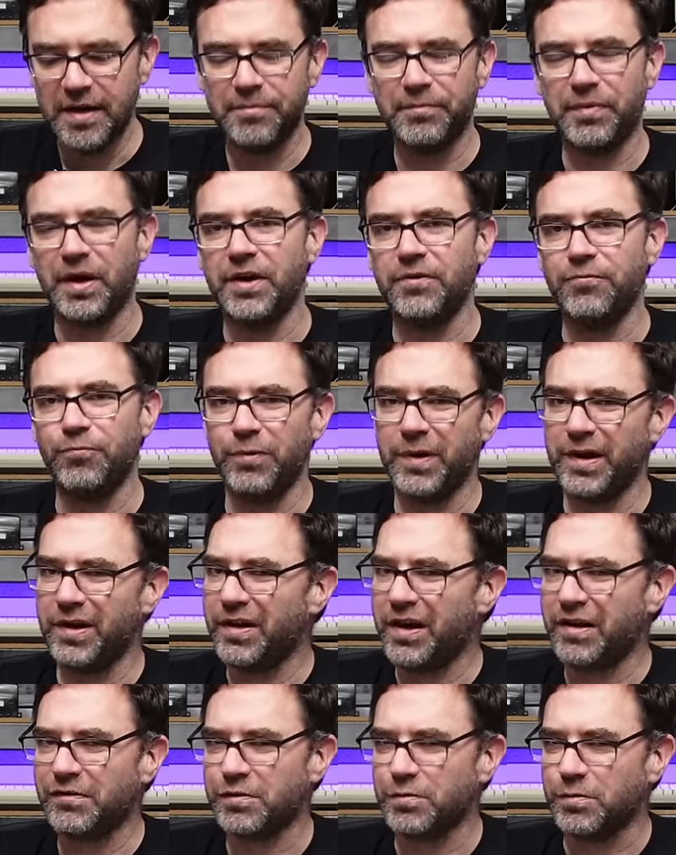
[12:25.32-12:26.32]
but we don't
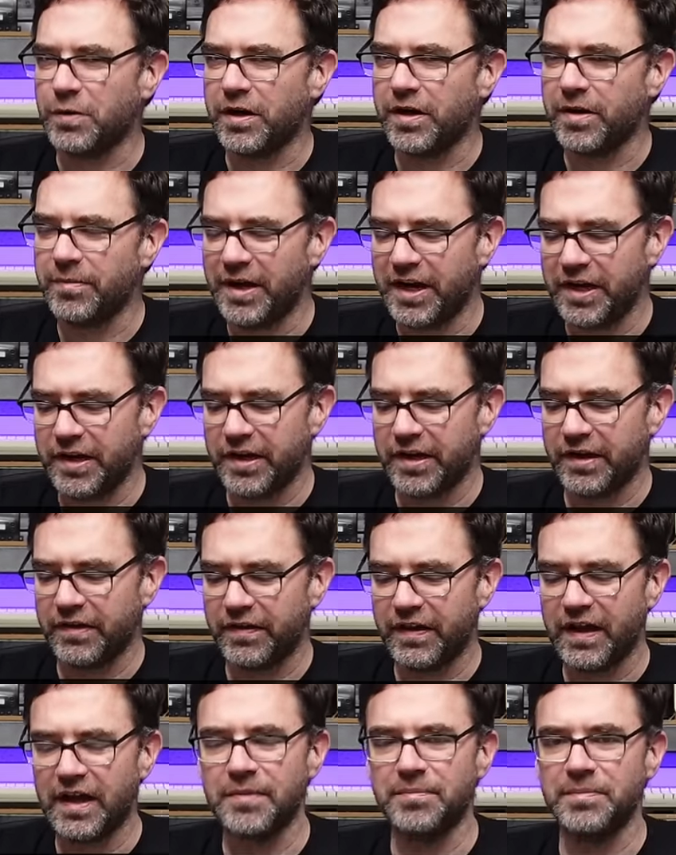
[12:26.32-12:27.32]
have to worry about any
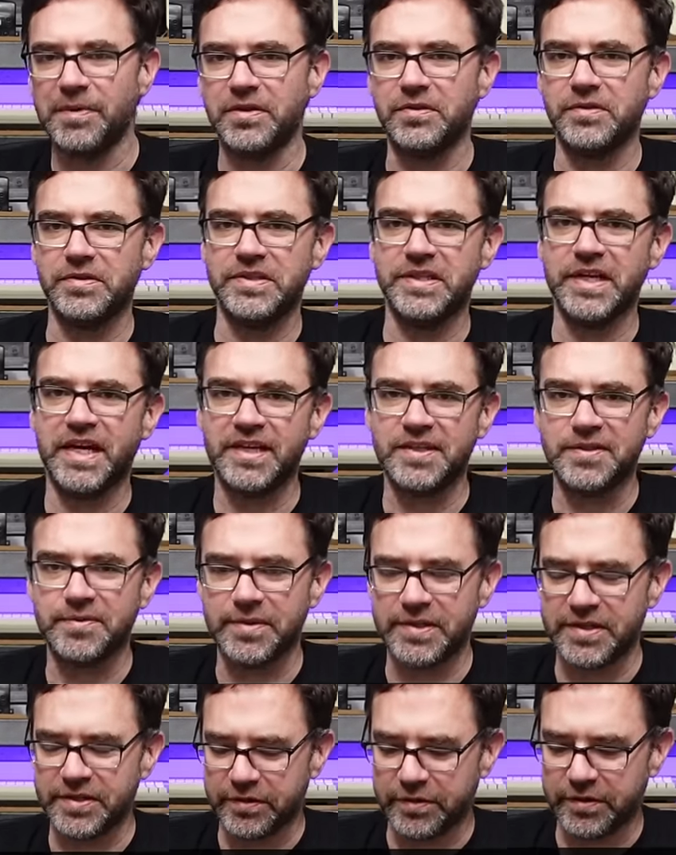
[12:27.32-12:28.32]
of that because, as
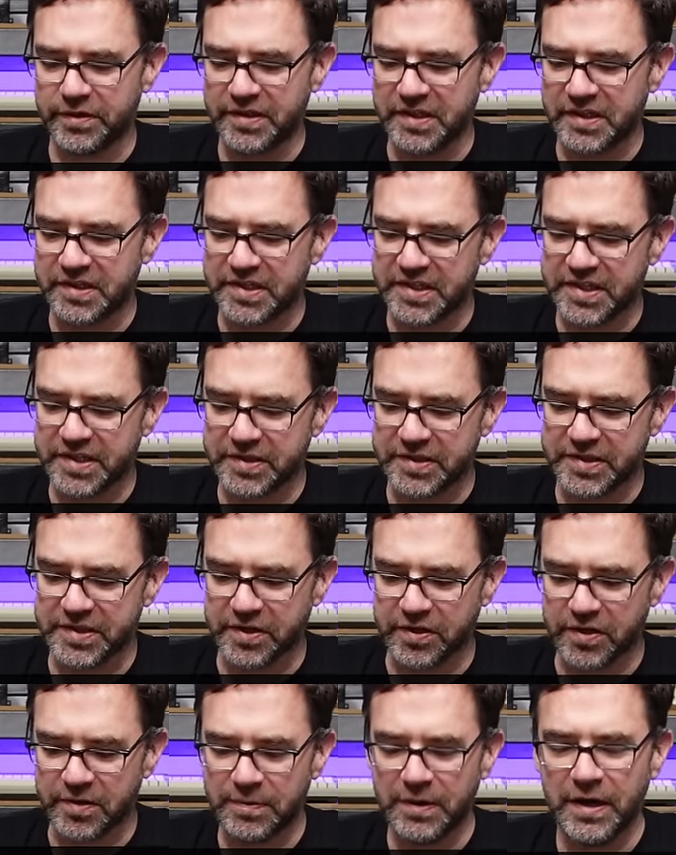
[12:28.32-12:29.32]
we saw on the
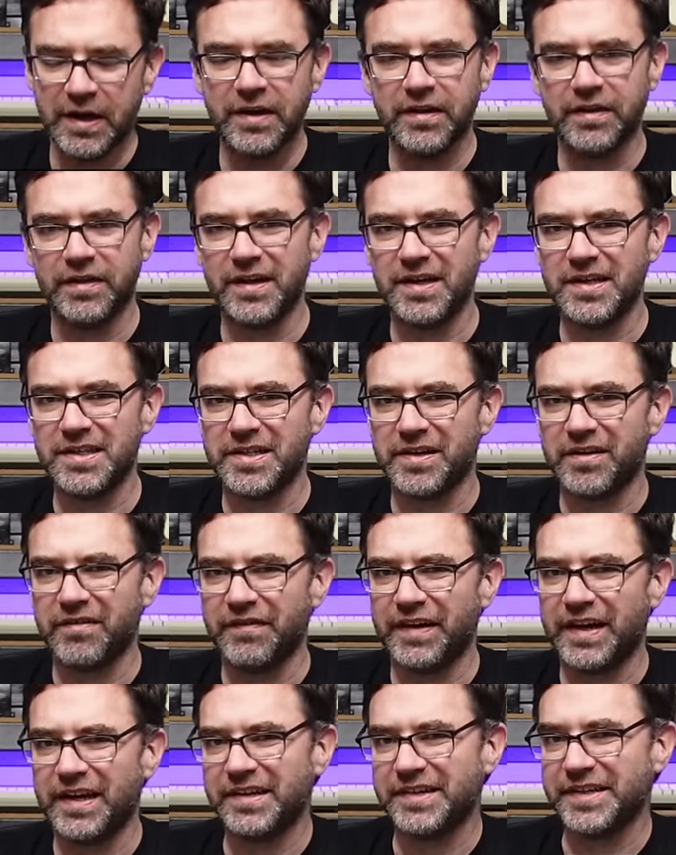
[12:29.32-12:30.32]
oscilloscope, there's
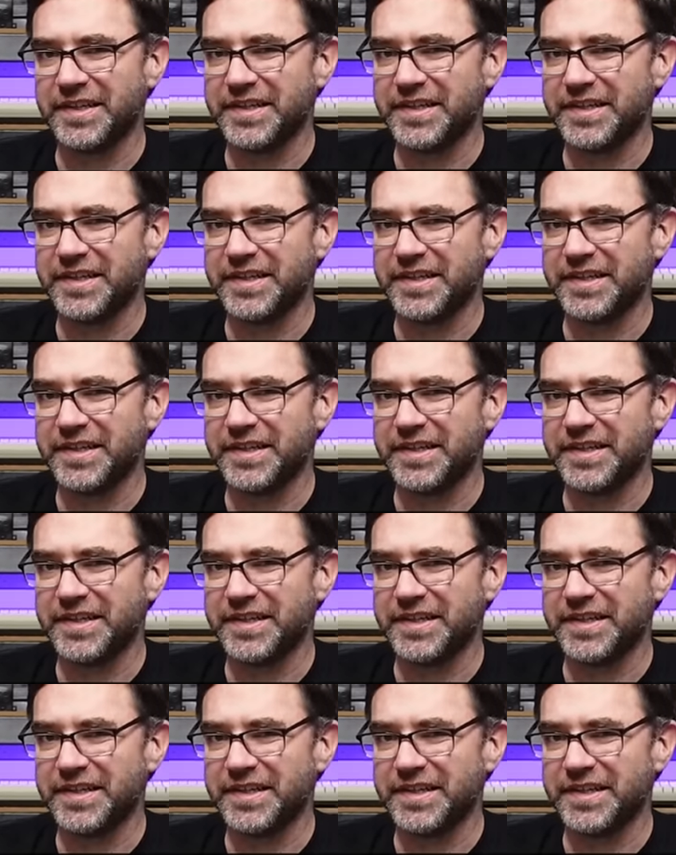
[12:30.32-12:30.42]
around